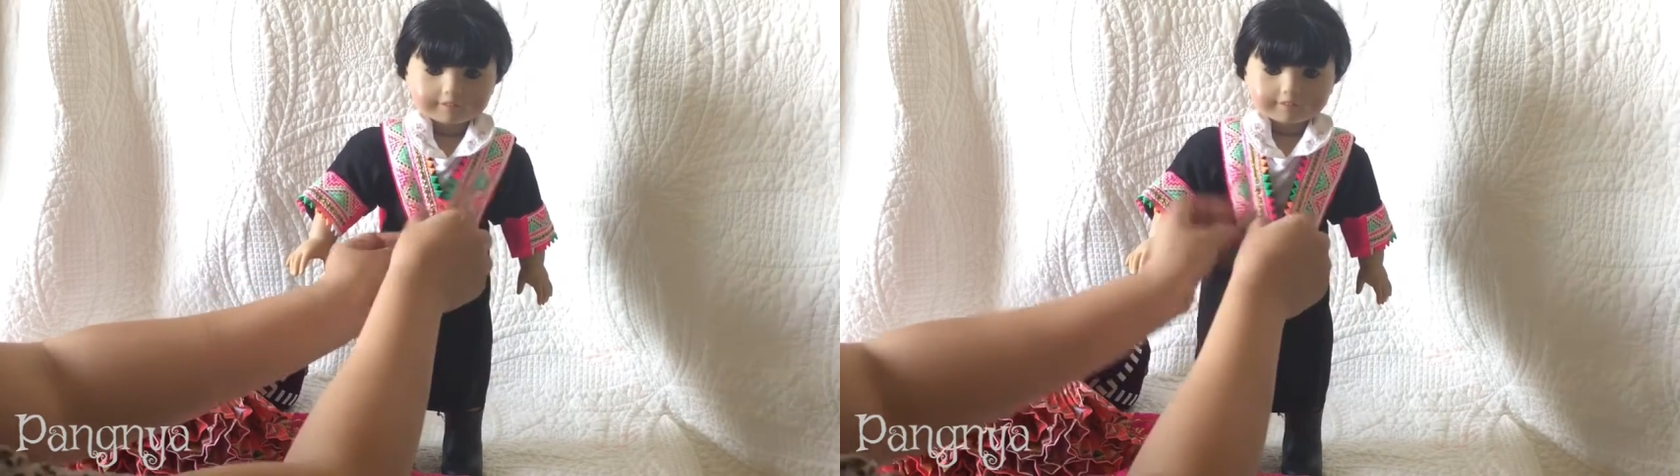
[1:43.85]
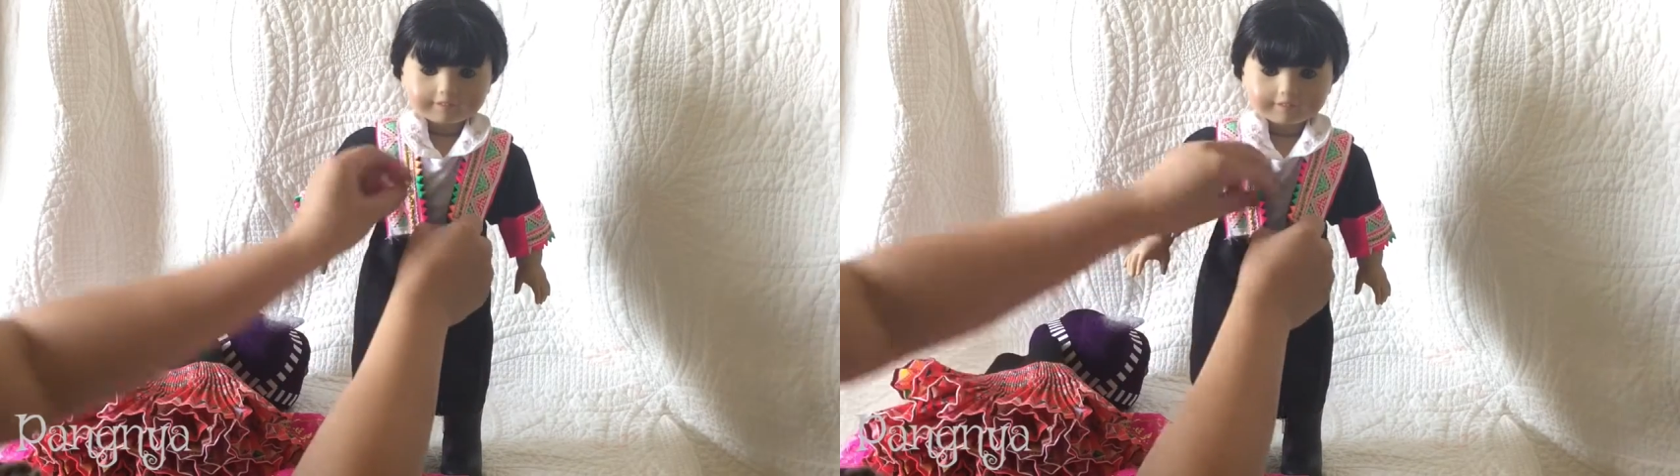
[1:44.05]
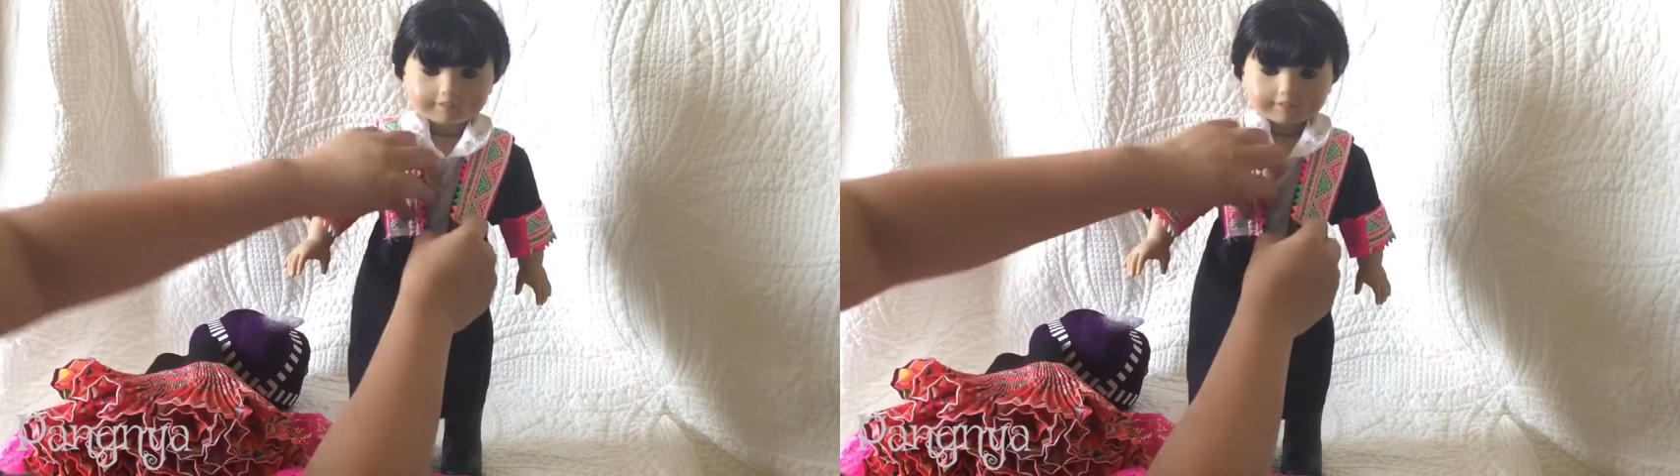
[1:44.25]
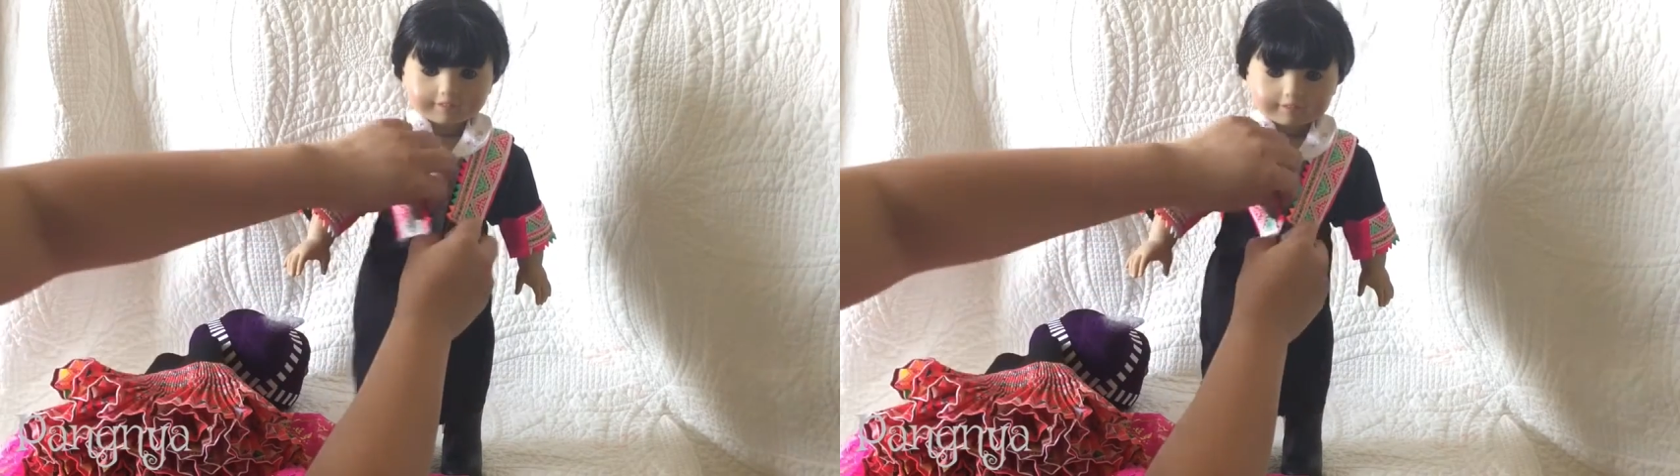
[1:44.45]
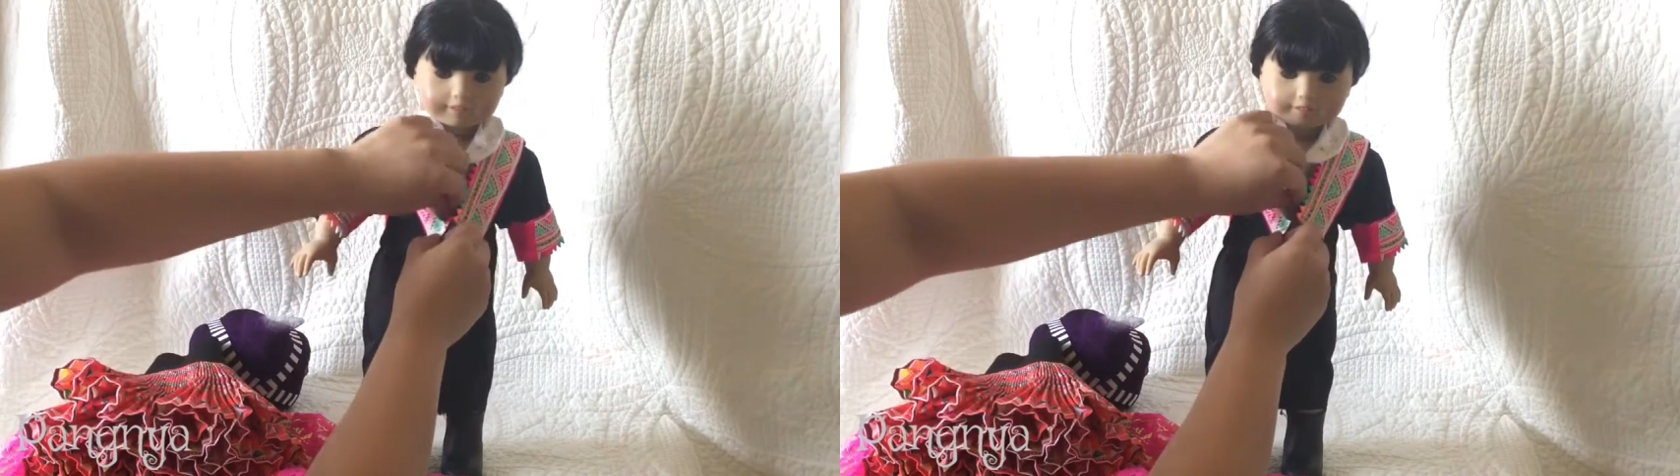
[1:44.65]
So then you
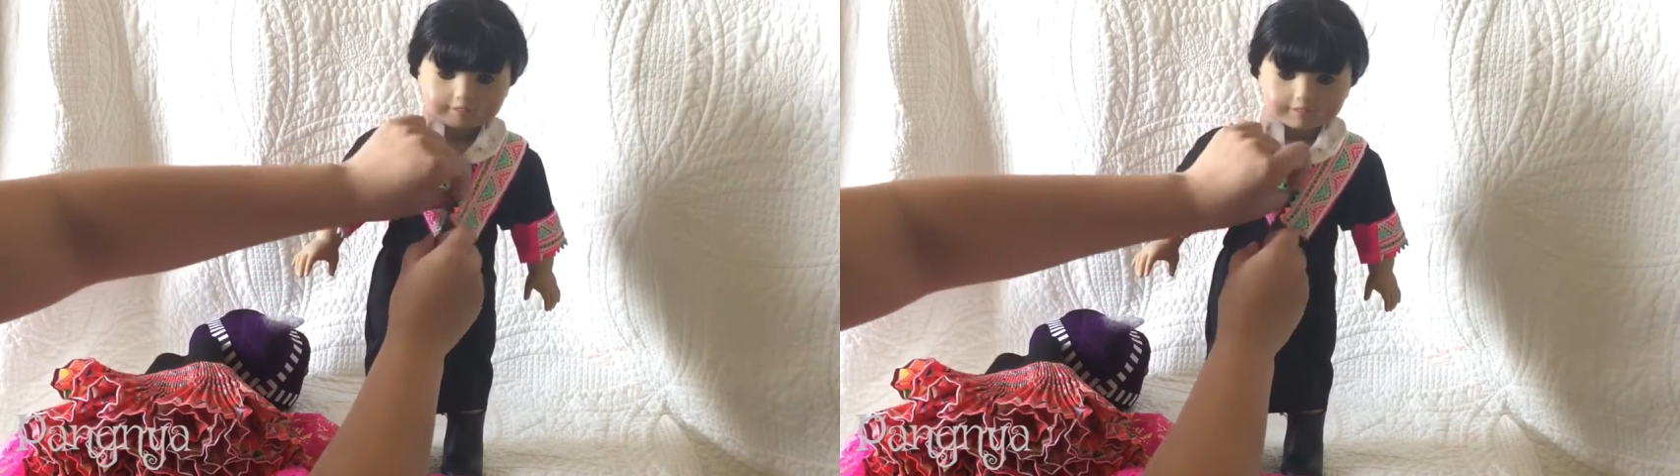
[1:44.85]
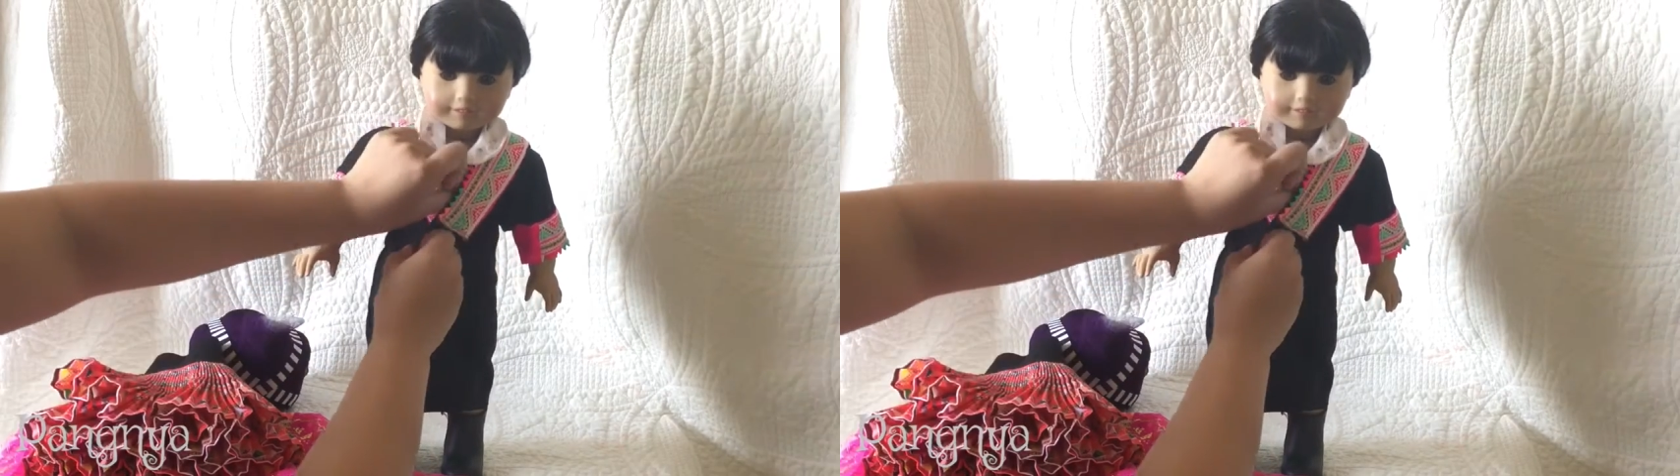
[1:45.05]
want to just,